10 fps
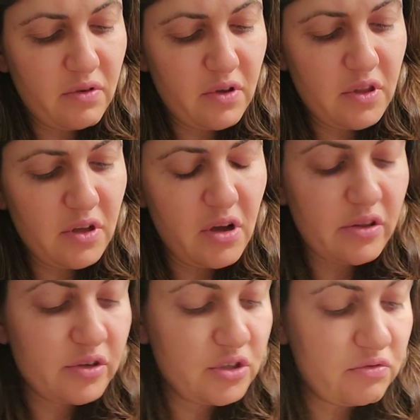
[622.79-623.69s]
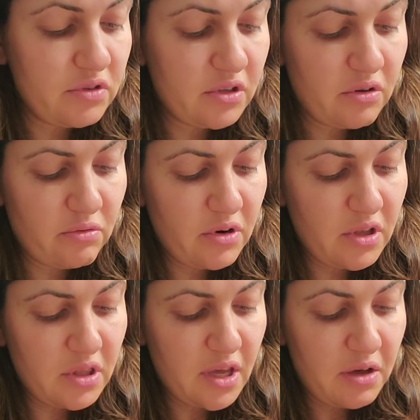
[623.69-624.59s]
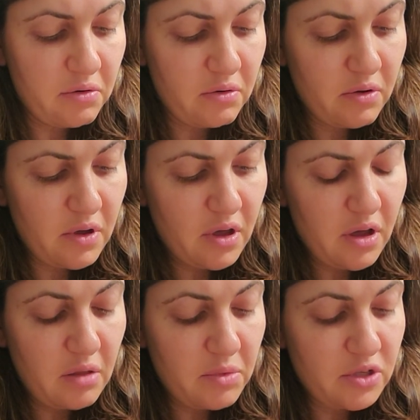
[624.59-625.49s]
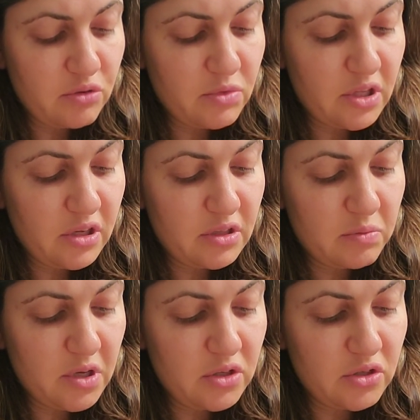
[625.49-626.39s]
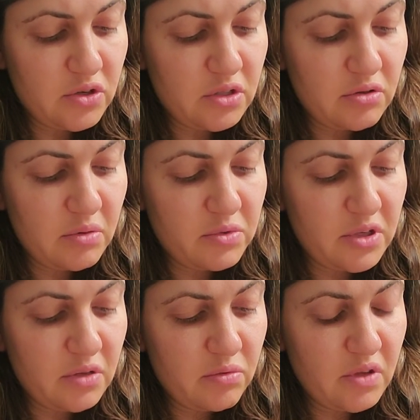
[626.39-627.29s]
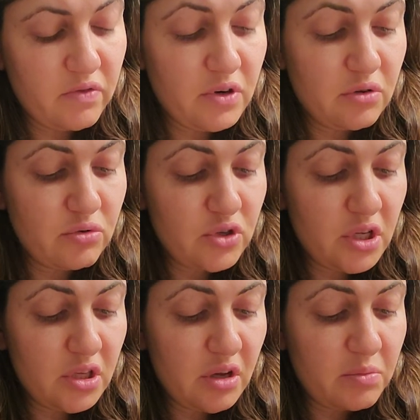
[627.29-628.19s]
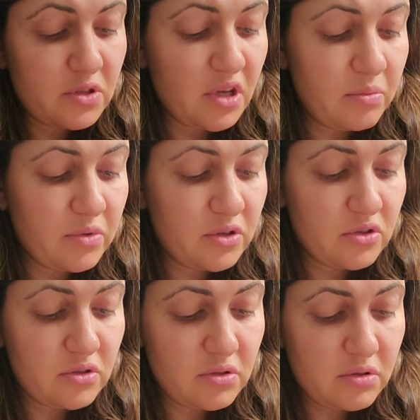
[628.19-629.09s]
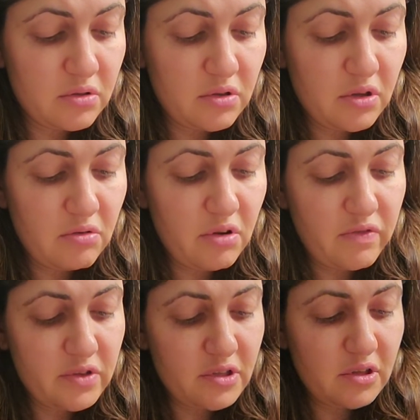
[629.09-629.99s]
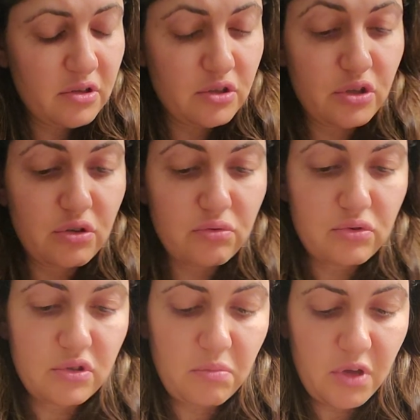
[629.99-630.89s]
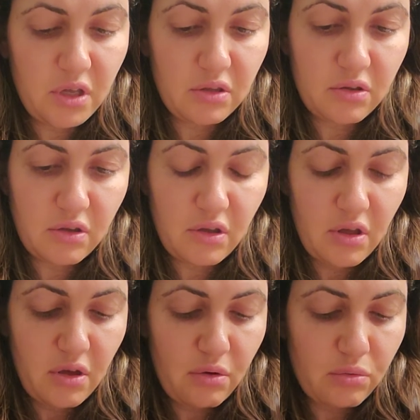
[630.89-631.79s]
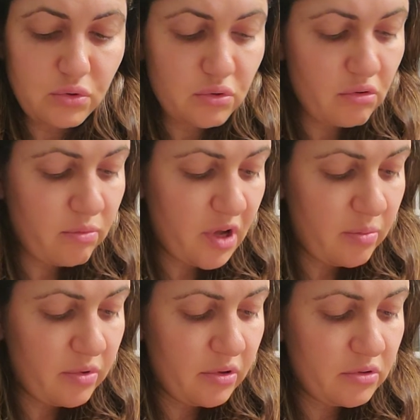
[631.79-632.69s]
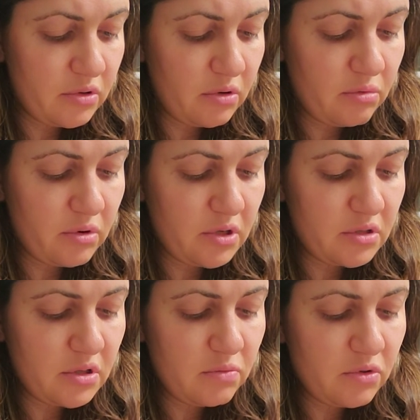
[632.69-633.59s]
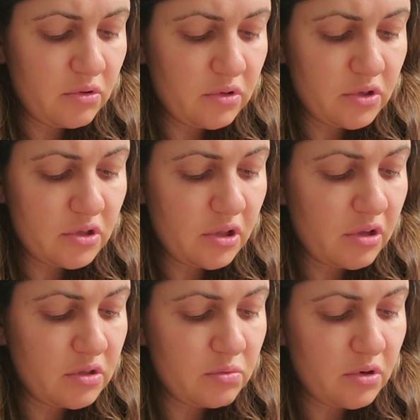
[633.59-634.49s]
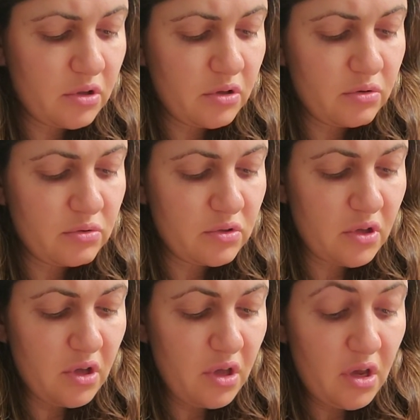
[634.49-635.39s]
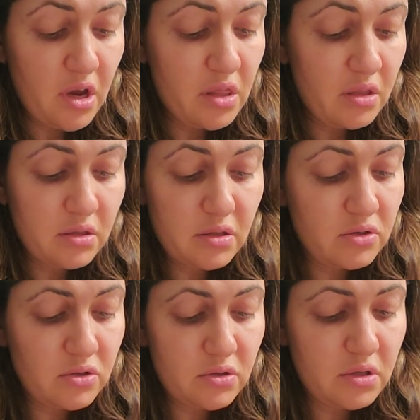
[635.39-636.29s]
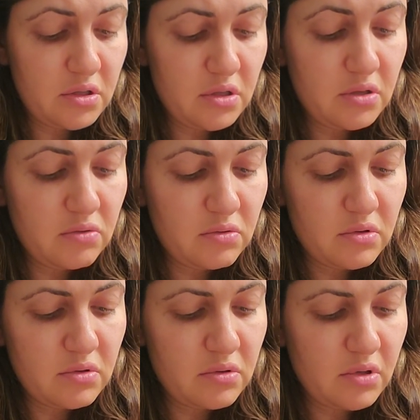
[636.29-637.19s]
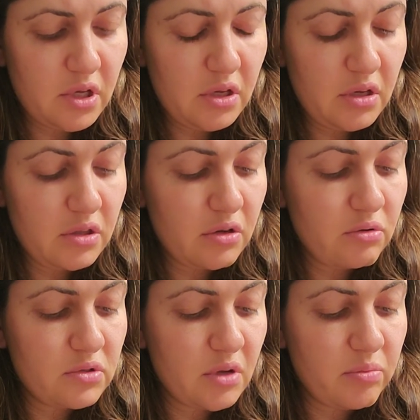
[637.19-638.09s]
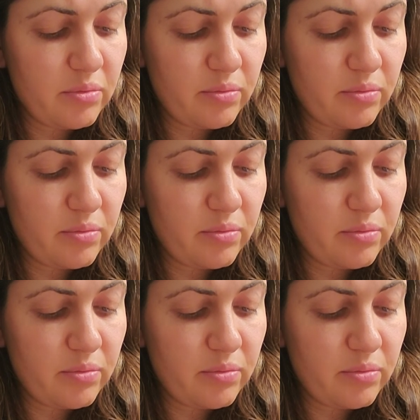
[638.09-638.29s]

in Color Street going on now. My somanails page, I try to update whenever a new shade comes up. They just, you know, obviously there's a huge demand. It was so popular during quarantine when all the salons were closed, and it just continues. Like, it goes up